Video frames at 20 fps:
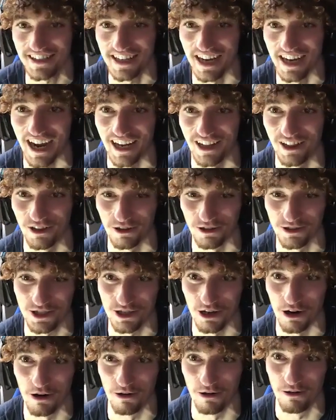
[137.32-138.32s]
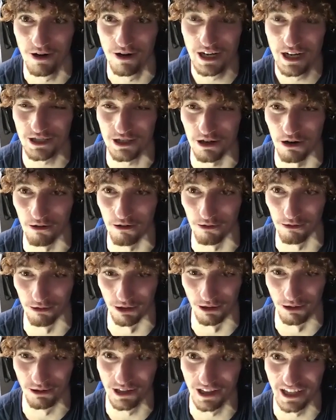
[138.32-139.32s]
Tyler so
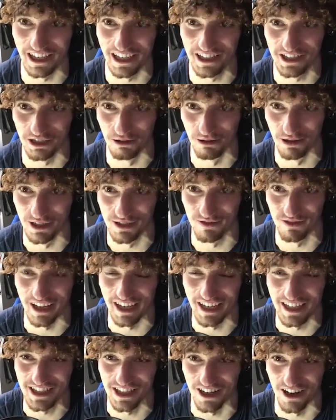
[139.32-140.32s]
rudely to his face